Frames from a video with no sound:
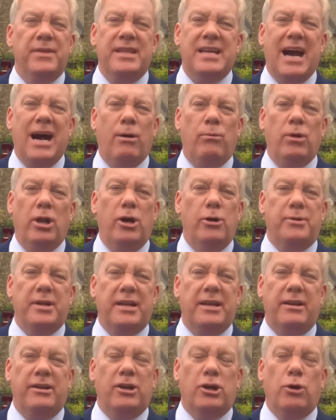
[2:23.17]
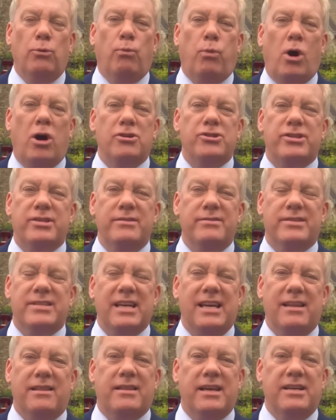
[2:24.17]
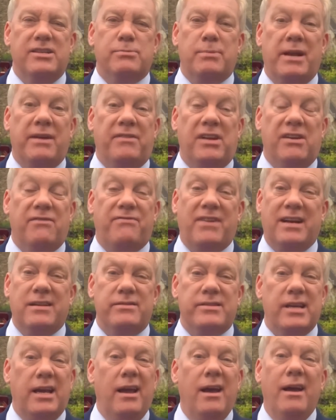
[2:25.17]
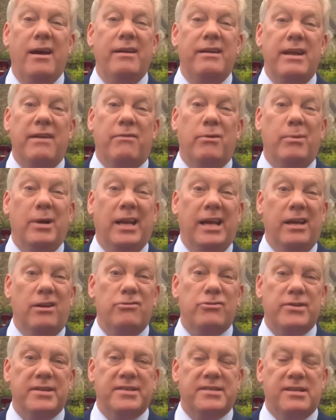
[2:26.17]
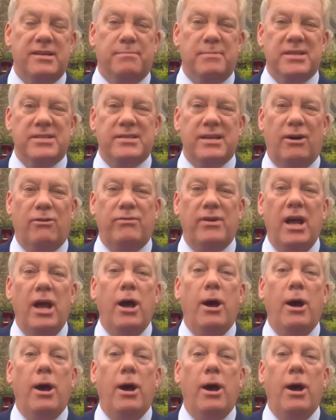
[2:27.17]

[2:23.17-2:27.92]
download it and you can watch and see things whenever you fancy. Never really interested myself.